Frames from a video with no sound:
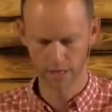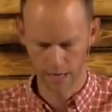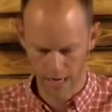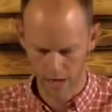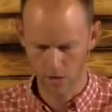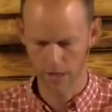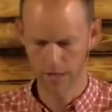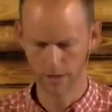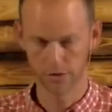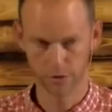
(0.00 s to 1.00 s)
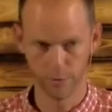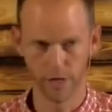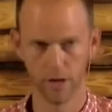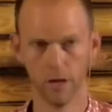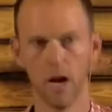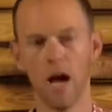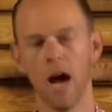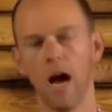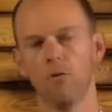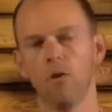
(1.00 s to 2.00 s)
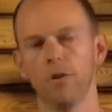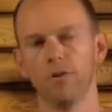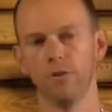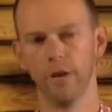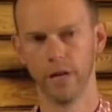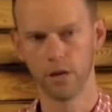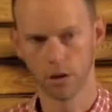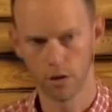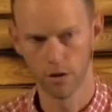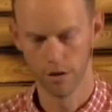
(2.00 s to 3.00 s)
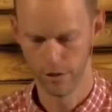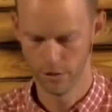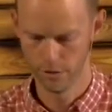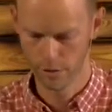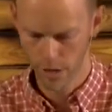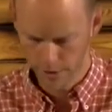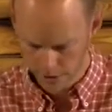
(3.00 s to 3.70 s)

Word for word: denial and despair, I want to encourage you